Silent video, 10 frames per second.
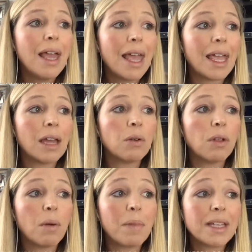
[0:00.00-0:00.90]

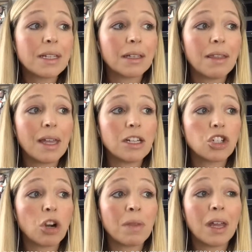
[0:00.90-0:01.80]
And basically they
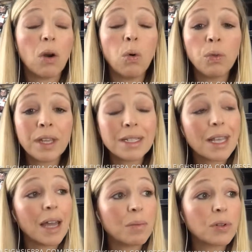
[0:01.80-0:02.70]
determined that only
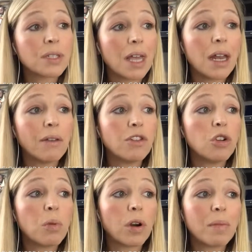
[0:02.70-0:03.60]
10% of
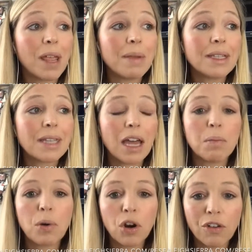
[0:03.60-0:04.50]
newborn babies
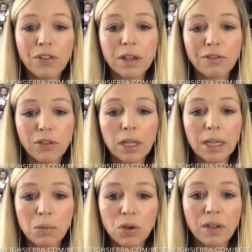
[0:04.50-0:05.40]
had perfect
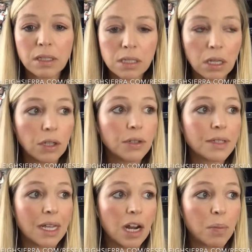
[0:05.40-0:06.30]
freely moving
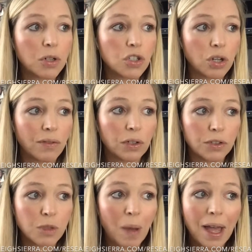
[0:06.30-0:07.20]
skulls and upper cervical
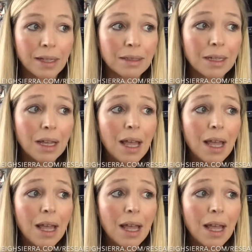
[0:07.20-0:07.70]
spines.